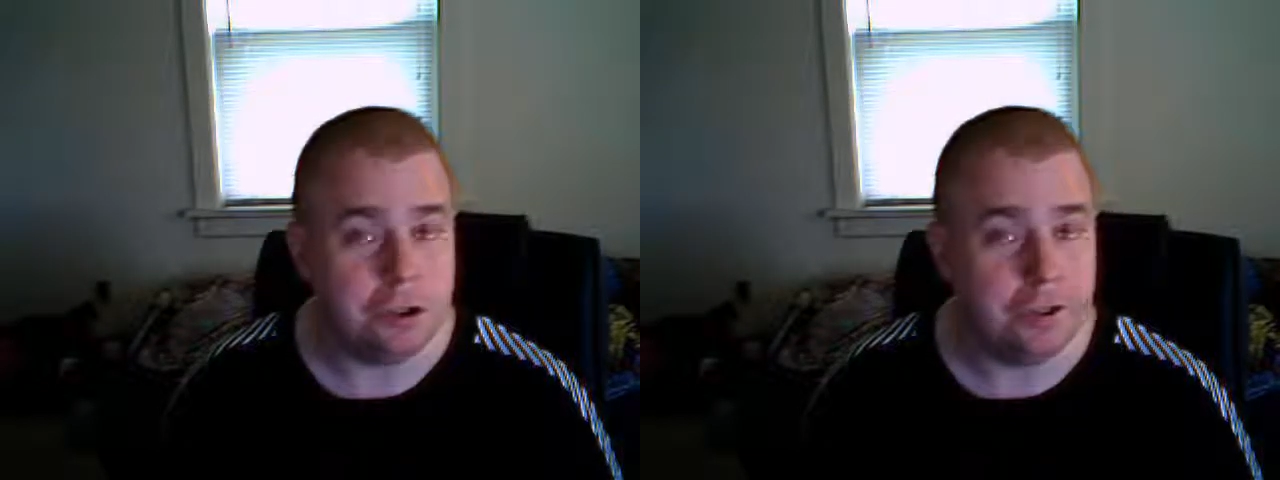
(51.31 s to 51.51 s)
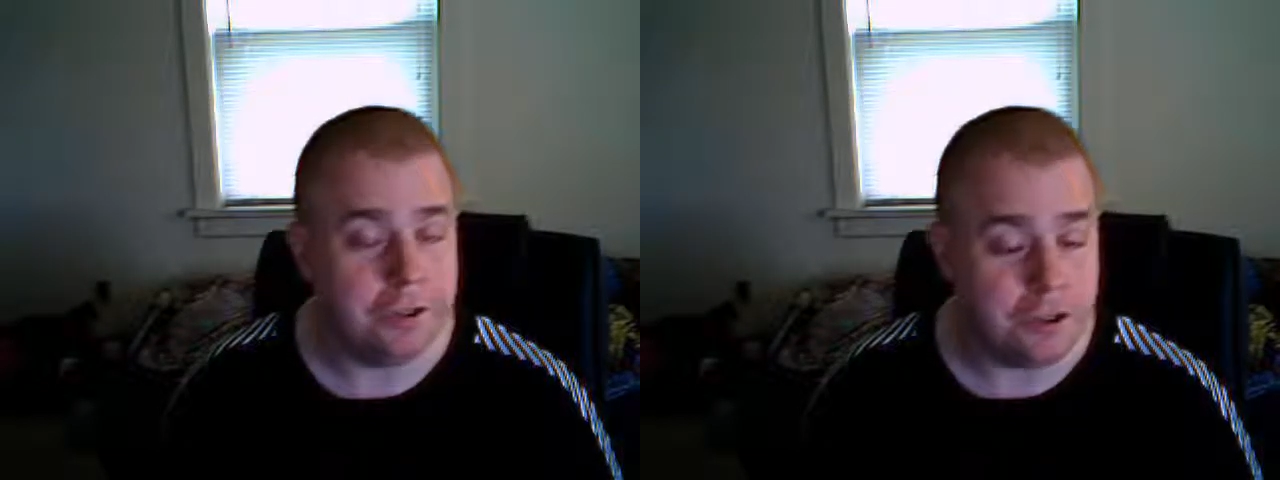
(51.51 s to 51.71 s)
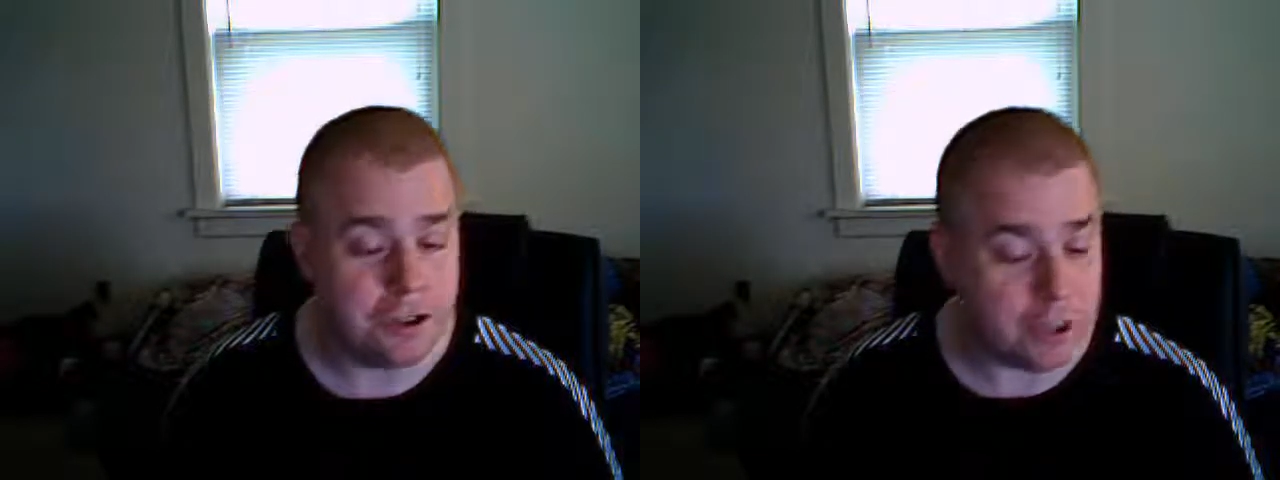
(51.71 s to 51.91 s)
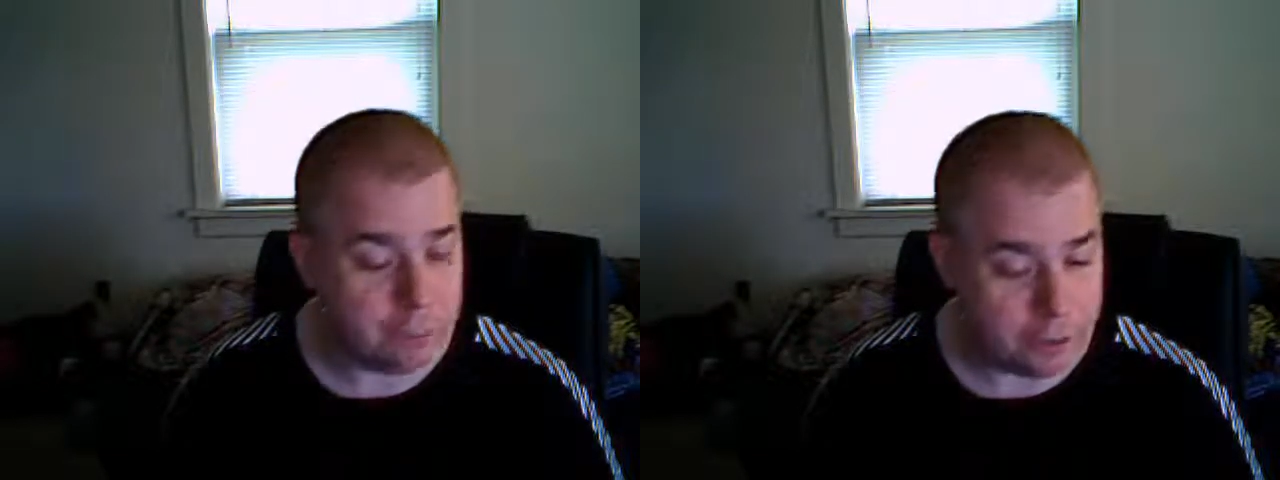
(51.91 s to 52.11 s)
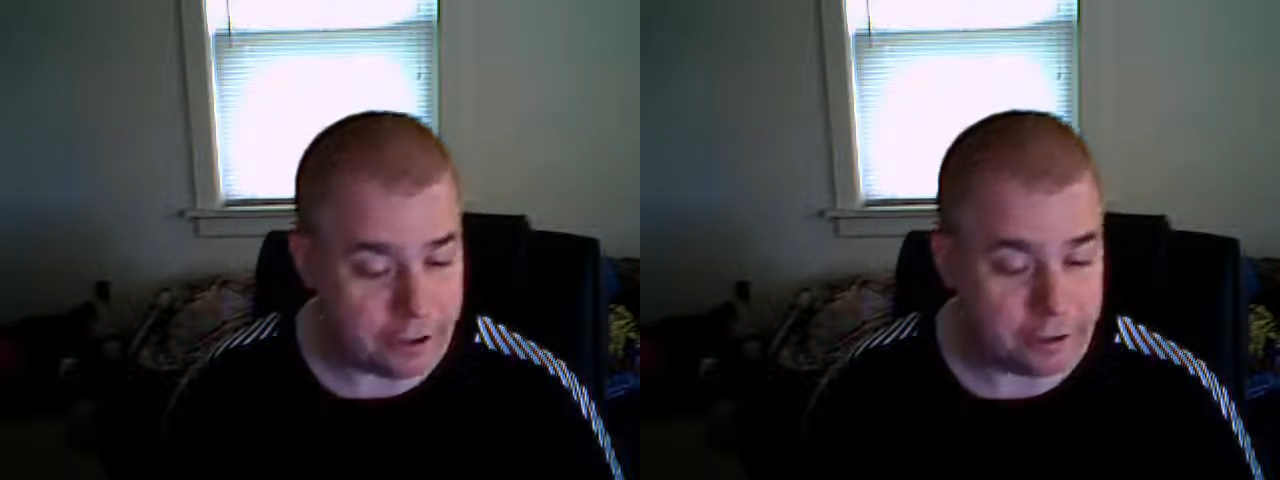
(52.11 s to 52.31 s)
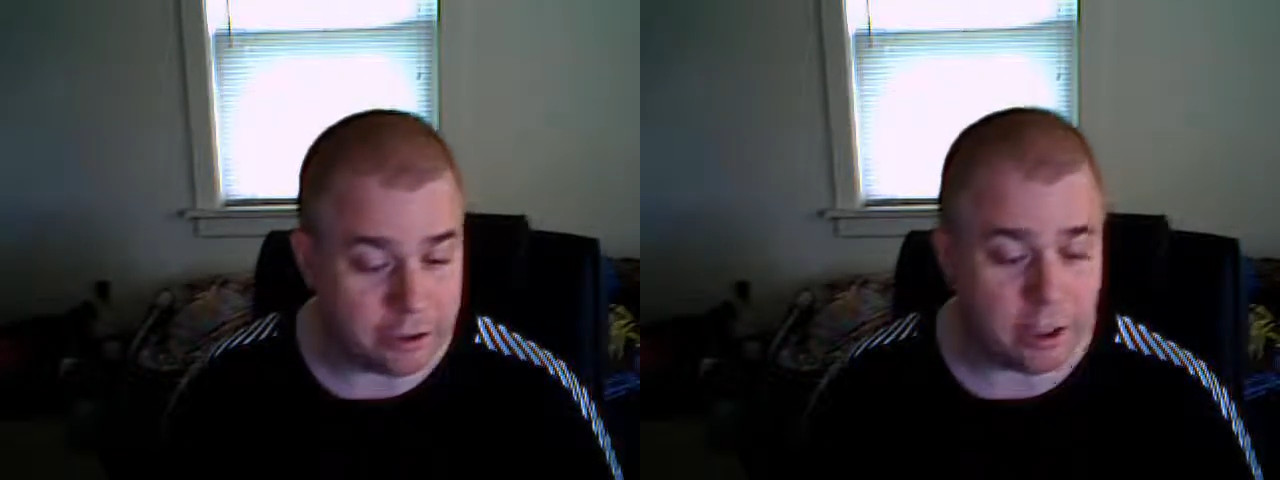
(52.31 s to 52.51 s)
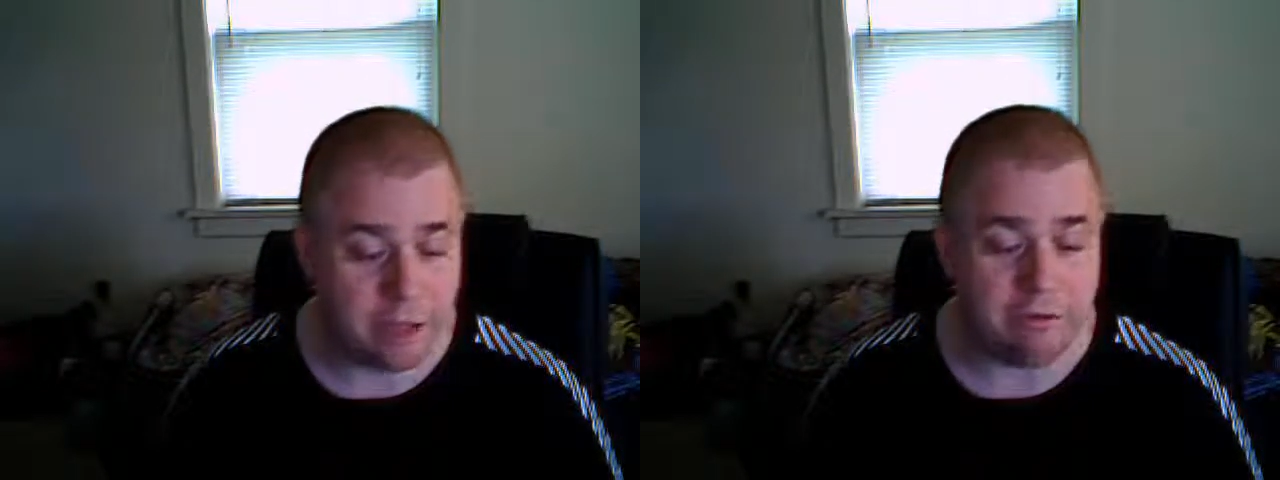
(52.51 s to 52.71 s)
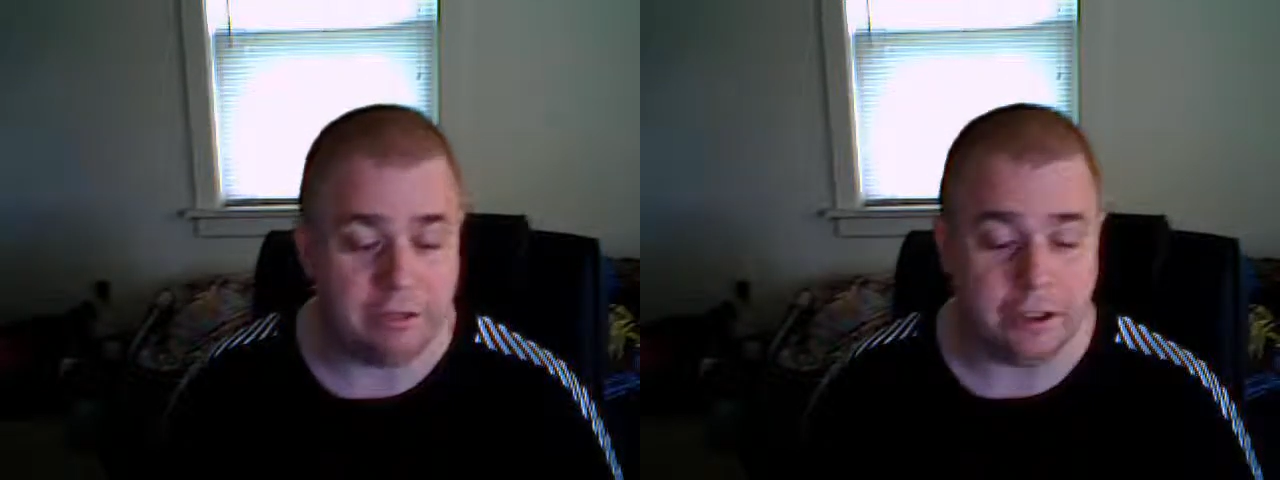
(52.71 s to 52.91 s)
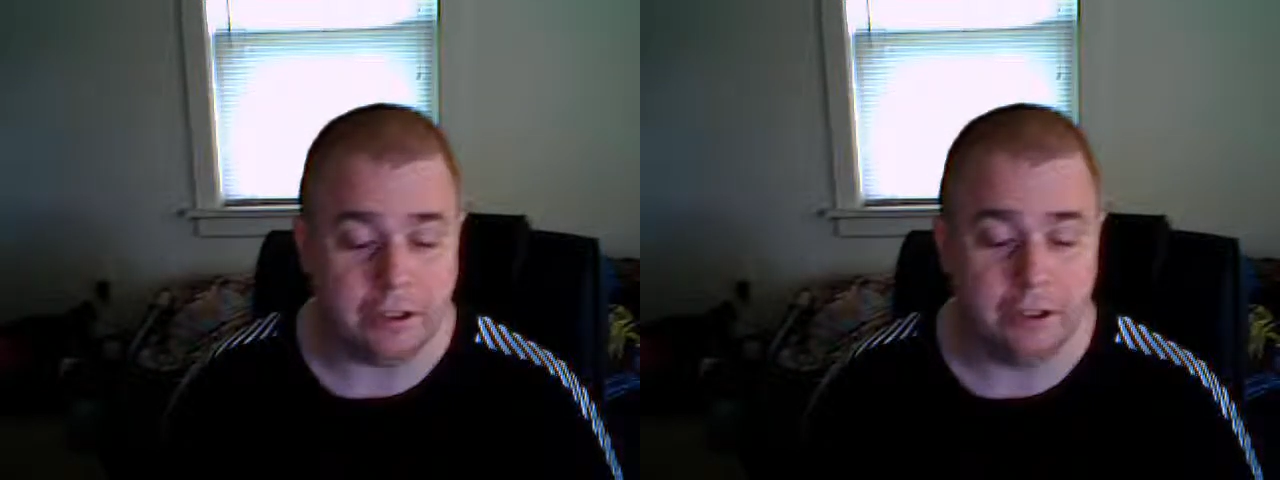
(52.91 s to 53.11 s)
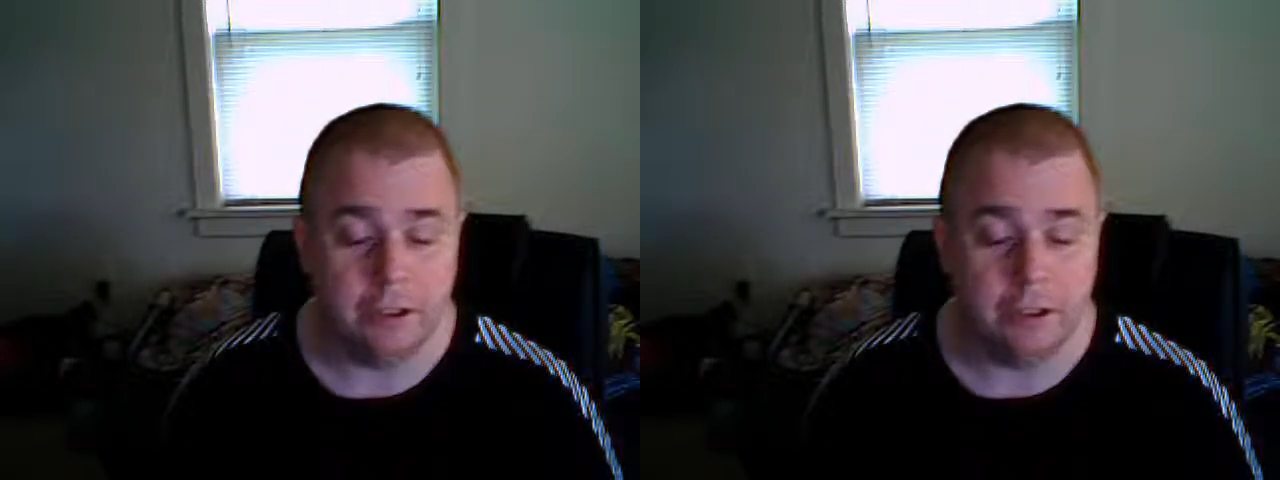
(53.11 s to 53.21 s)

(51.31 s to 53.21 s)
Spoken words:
to the generated conflict,